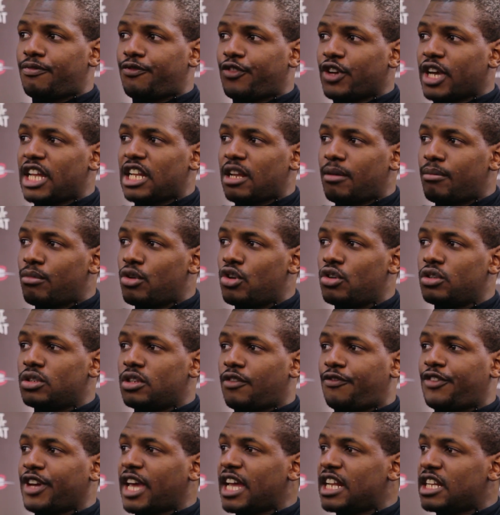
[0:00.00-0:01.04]
the forget the mu-
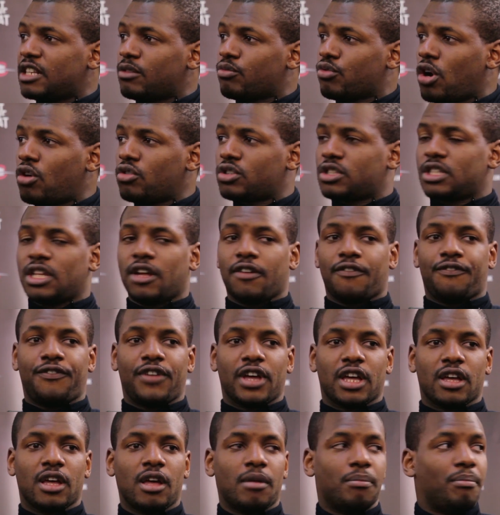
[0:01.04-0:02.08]
forget the road and
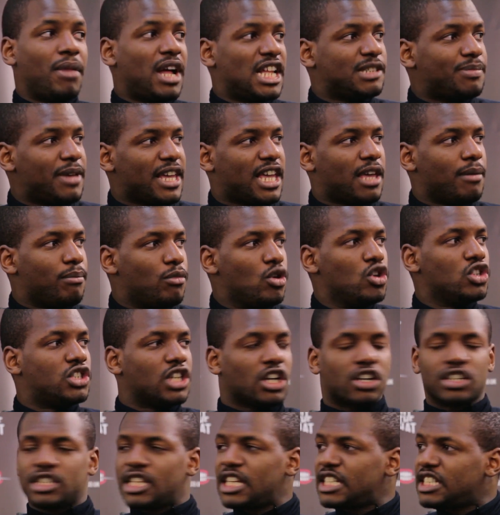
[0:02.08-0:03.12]
everything. Man's making
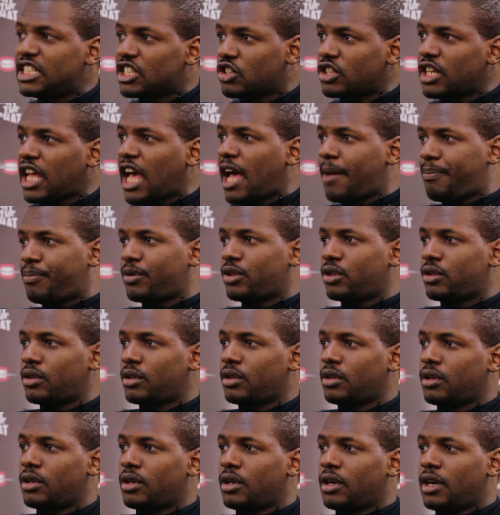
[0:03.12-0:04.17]
music because this is gonna happen,
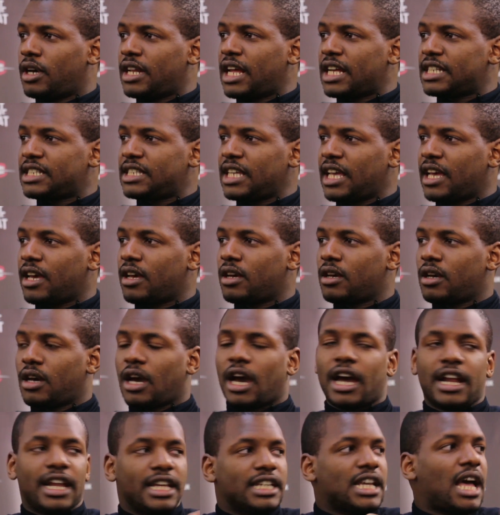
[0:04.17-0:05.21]
and that's it.
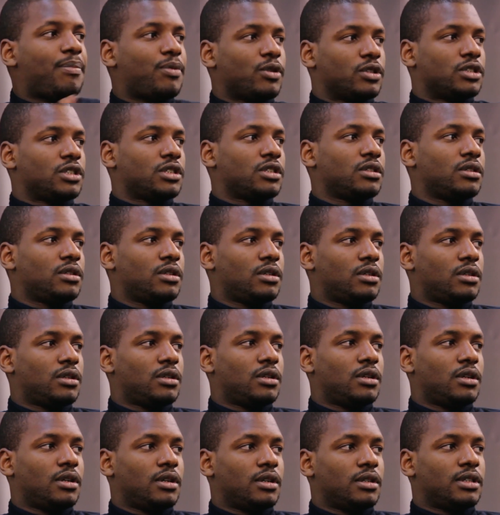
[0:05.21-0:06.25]
And it happens.
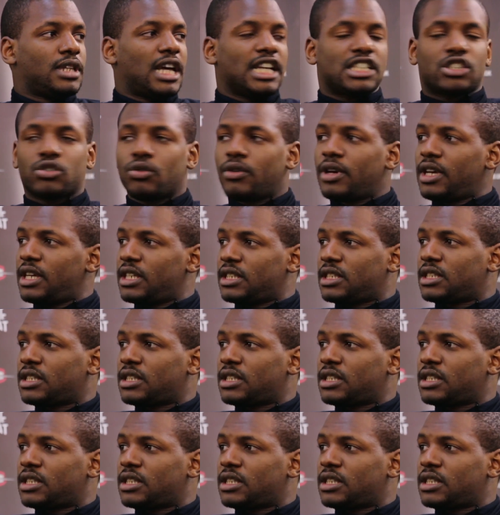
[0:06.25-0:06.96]
That's what it